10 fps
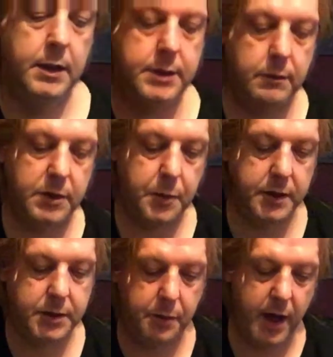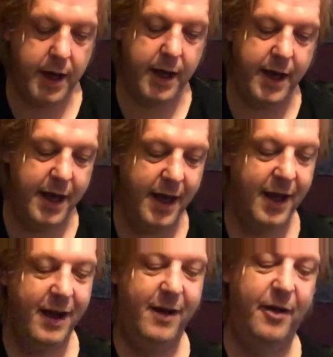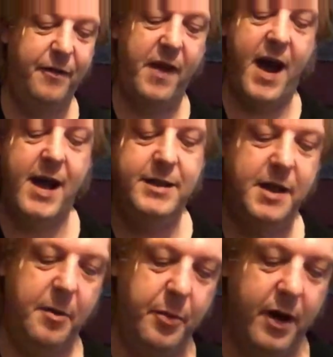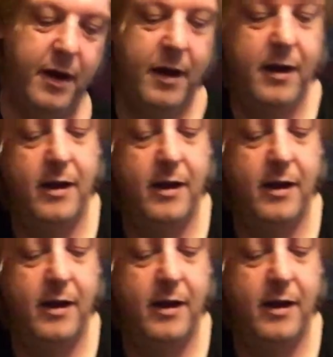So we're supposed to be, I don't know if that adds up, but